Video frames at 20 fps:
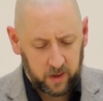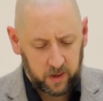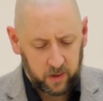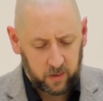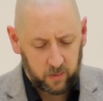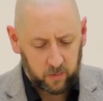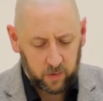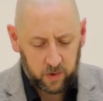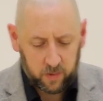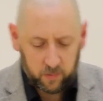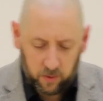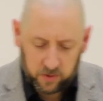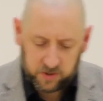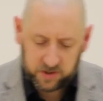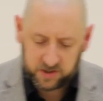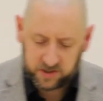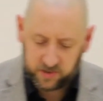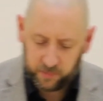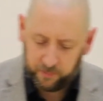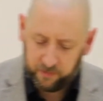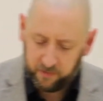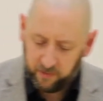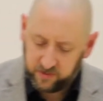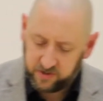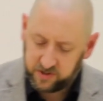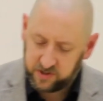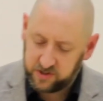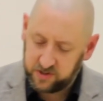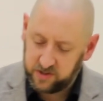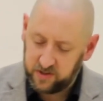When Moses
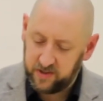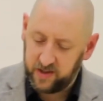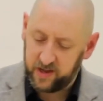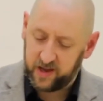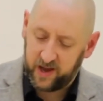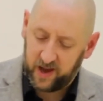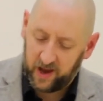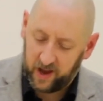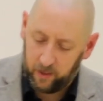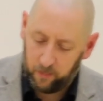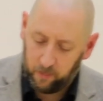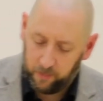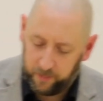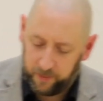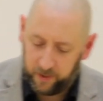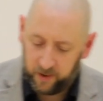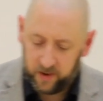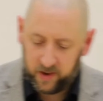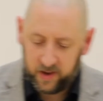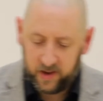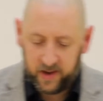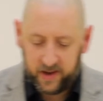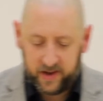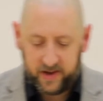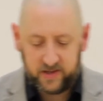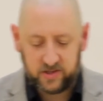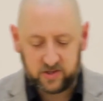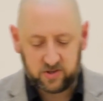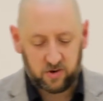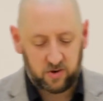approached the camp,
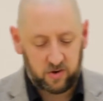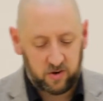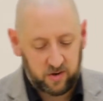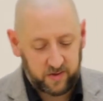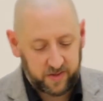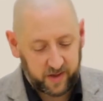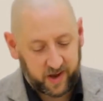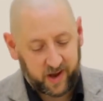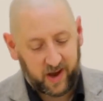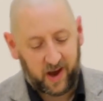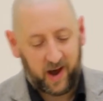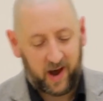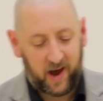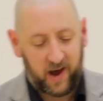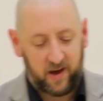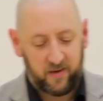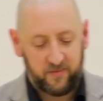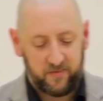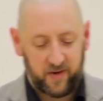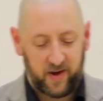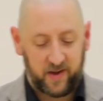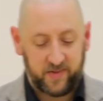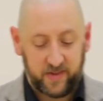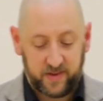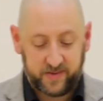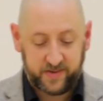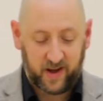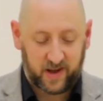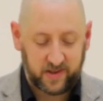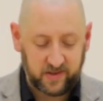he saw the calf and
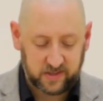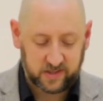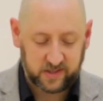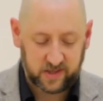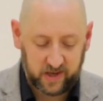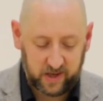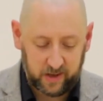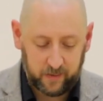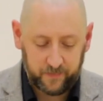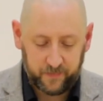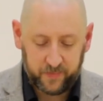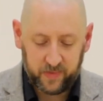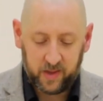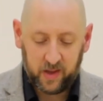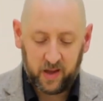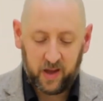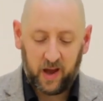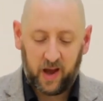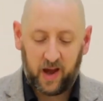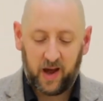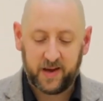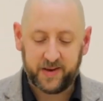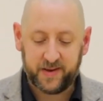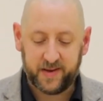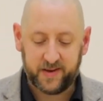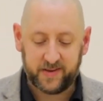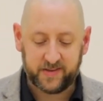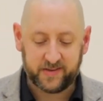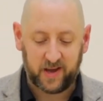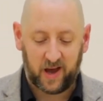the dancing, and
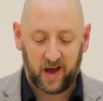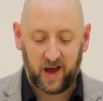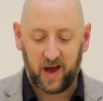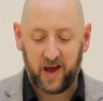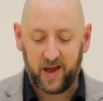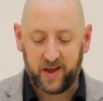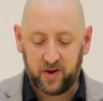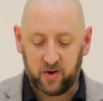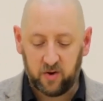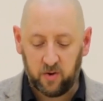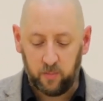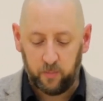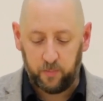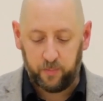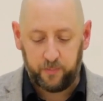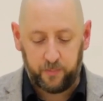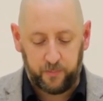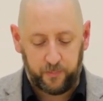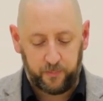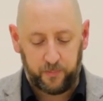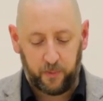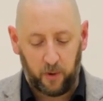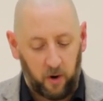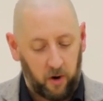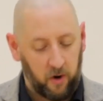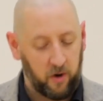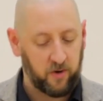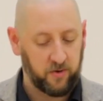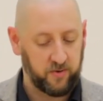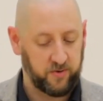his anger
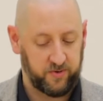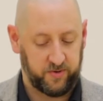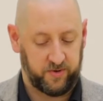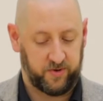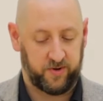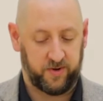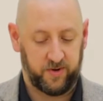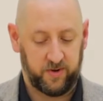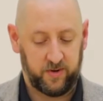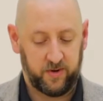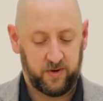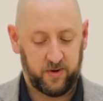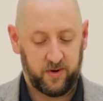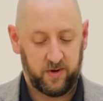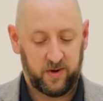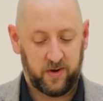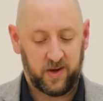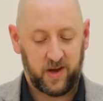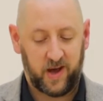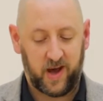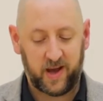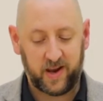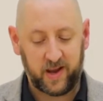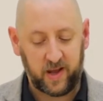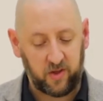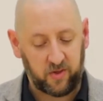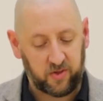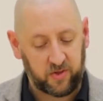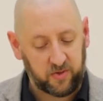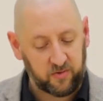burned. And
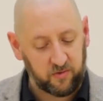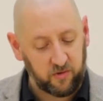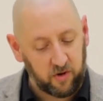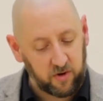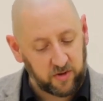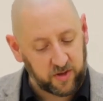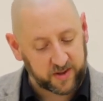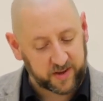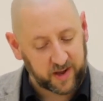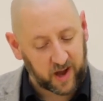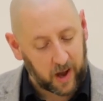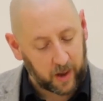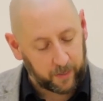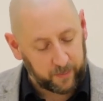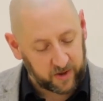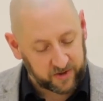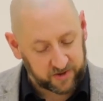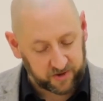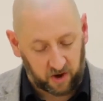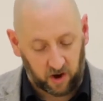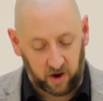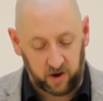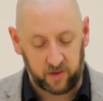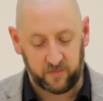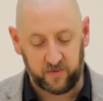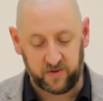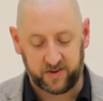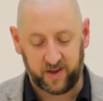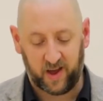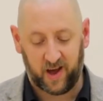he threw the tablets out
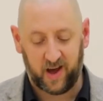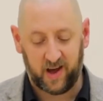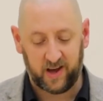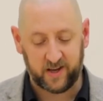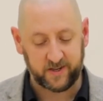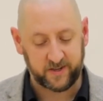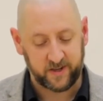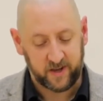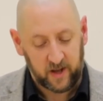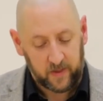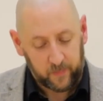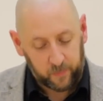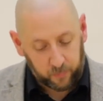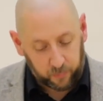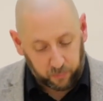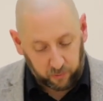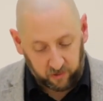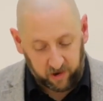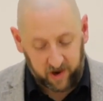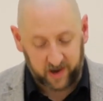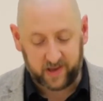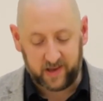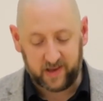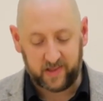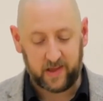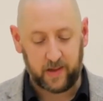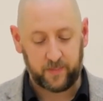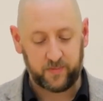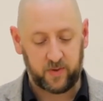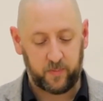of his hand, breaking
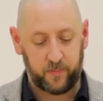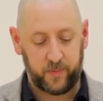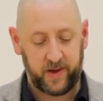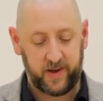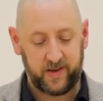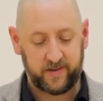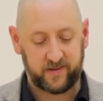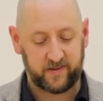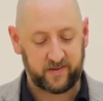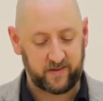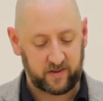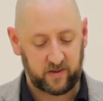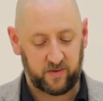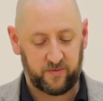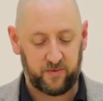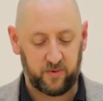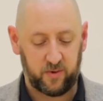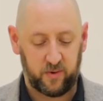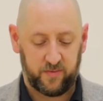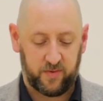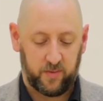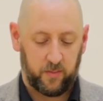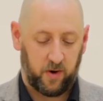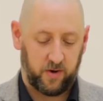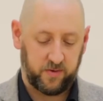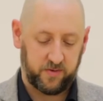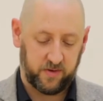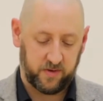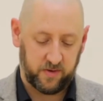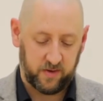them to pieces at the foot of the
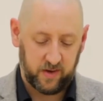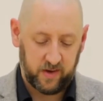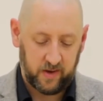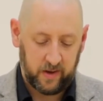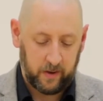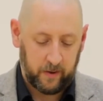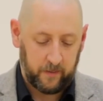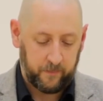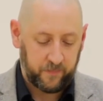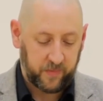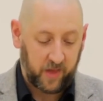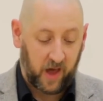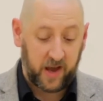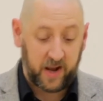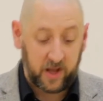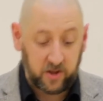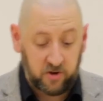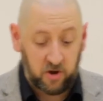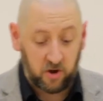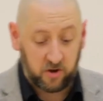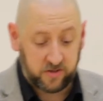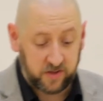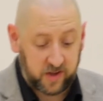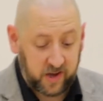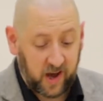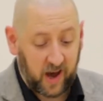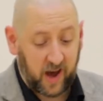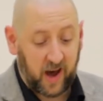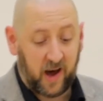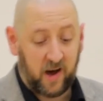mountain. And he took the
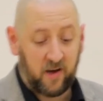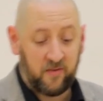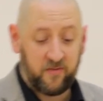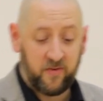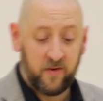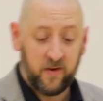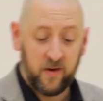calf